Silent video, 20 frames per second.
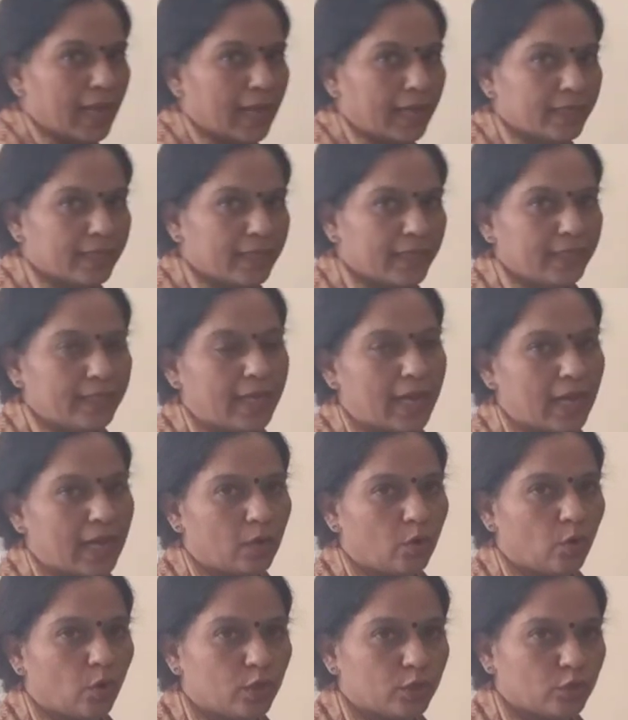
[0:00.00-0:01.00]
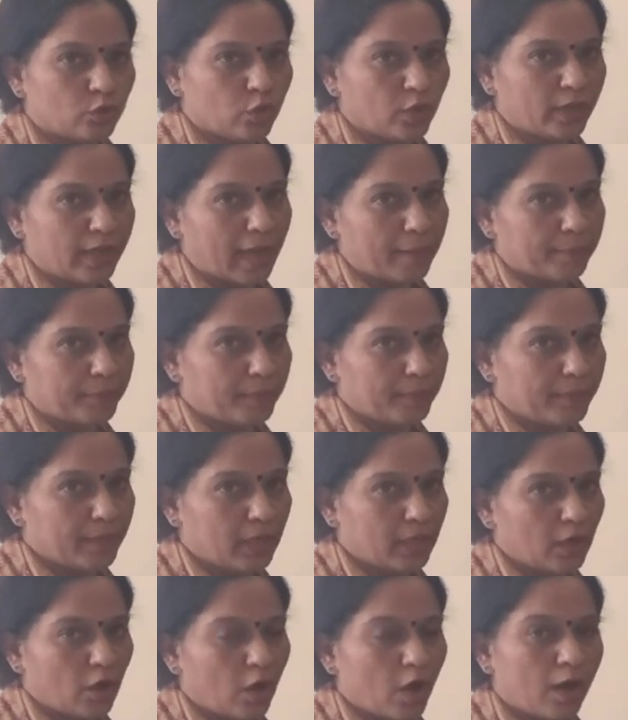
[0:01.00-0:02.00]
algae. They are also
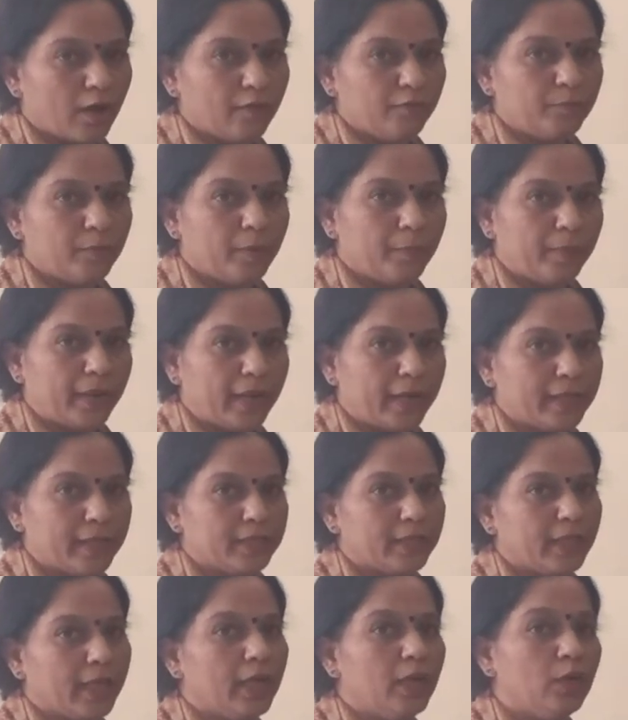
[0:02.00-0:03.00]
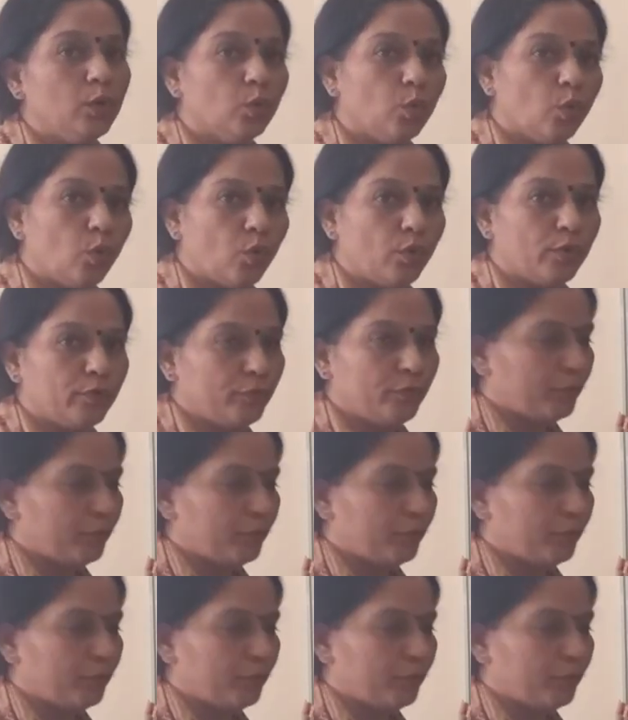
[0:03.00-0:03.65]
capable of preparing their own